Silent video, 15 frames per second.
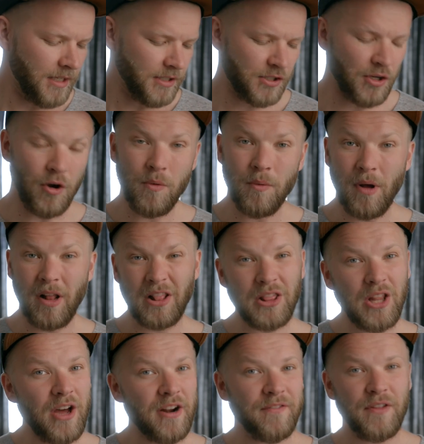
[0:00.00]
So a
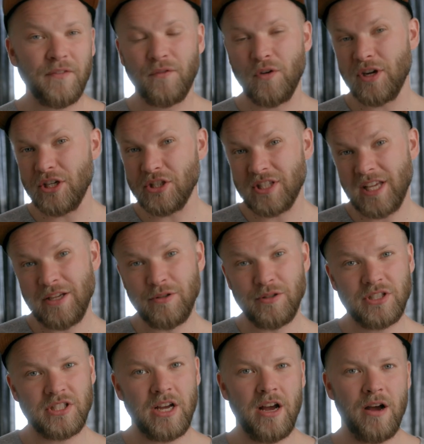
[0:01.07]
lot of the footage that you
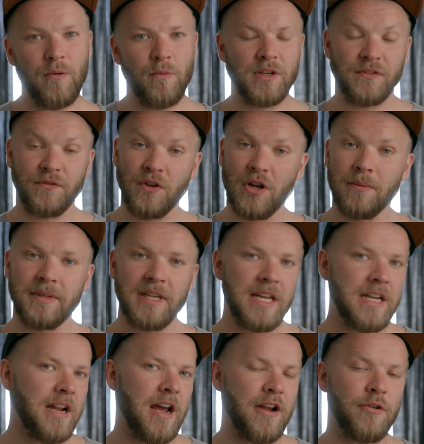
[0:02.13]
saw was filmed
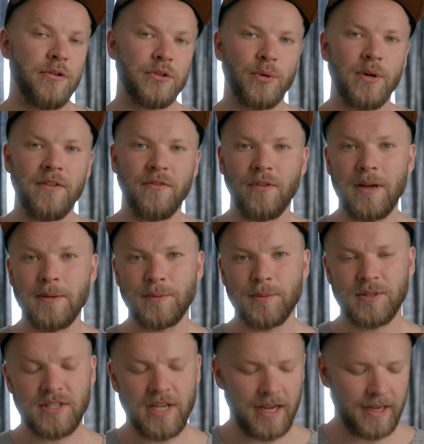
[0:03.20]
in 120 frames per
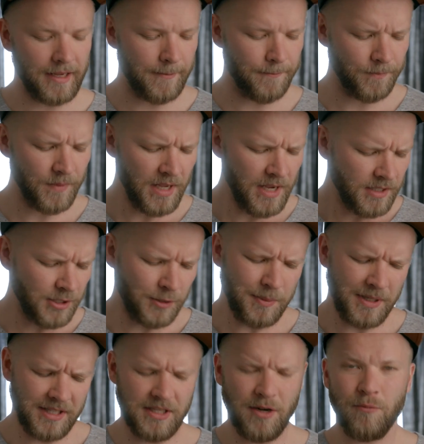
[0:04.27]
second, just
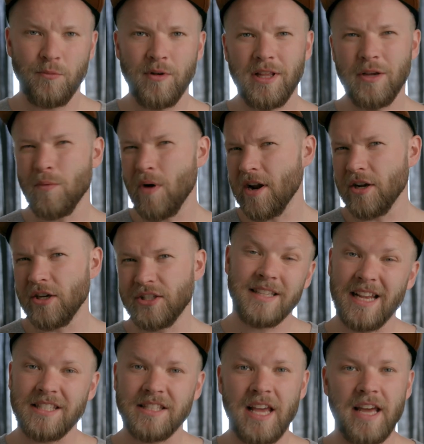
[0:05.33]
because I really wanted to
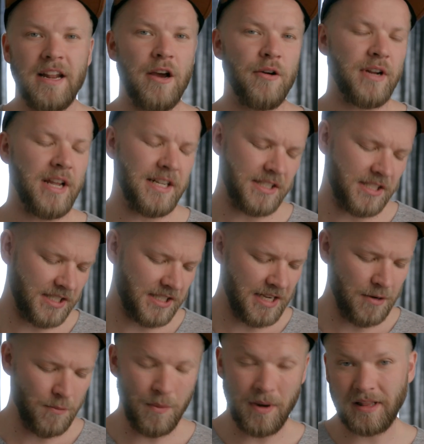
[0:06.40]
test that out and
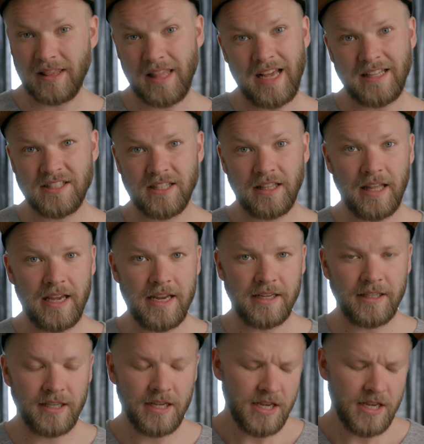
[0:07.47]
see what that's like.